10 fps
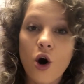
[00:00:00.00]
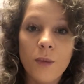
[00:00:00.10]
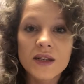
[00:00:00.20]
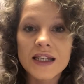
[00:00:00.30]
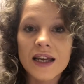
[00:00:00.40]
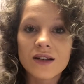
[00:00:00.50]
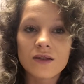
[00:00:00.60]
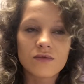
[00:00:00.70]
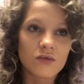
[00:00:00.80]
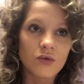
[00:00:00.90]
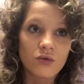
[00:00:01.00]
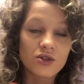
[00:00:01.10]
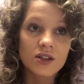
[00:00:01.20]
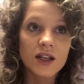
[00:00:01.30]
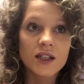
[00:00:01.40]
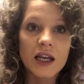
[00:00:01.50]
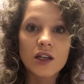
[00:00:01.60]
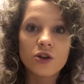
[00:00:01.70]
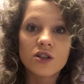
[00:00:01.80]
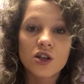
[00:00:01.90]
opted in or just
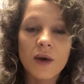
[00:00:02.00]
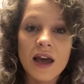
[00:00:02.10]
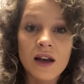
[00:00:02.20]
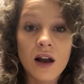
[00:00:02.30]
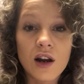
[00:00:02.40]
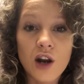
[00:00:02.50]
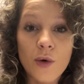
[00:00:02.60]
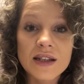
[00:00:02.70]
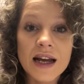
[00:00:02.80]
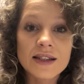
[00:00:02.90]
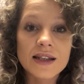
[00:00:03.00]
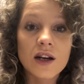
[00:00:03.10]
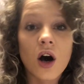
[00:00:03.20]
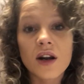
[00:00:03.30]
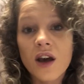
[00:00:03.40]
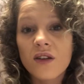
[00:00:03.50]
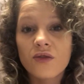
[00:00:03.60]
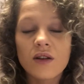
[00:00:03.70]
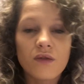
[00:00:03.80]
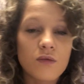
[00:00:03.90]
continued doing low intensity cardio
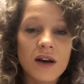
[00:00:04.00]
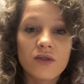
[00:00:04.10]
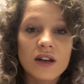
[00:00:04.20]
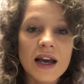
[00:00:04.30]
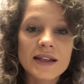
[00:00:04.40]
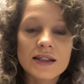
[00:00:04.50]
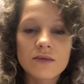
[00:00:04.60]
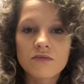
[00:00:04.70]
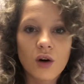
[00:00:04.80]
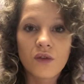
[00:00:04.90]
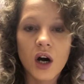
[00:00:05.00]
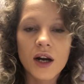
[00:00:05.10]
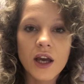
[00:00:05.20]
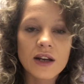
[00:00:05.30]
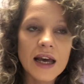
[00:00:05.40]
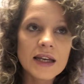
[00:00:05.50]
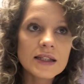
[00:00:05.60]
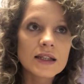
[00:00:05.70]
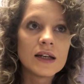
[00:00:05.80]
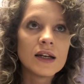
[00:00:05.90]
for my 3 days of cardio
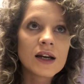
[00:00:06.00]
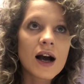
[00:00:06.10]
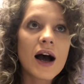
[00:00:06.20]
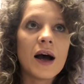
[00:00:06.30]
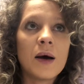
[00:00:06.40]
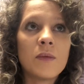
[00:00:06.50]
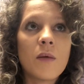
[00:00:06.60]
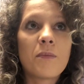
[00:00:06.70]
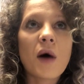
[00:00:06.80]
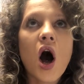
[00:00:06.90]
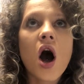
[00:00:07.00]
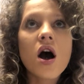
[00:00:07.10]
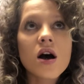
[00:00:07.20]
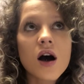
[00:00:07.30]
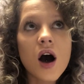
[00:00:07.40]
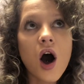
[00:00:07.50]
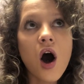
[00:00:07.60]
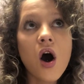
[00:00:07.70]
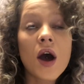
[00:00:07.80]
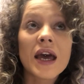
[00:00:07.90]
days. But
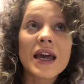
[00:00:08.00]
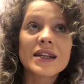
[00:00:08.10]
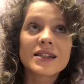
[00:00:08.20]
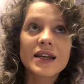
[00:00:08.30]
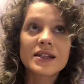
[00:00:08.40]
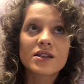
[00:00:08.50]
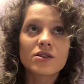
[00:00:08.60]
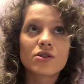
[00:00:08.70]
I did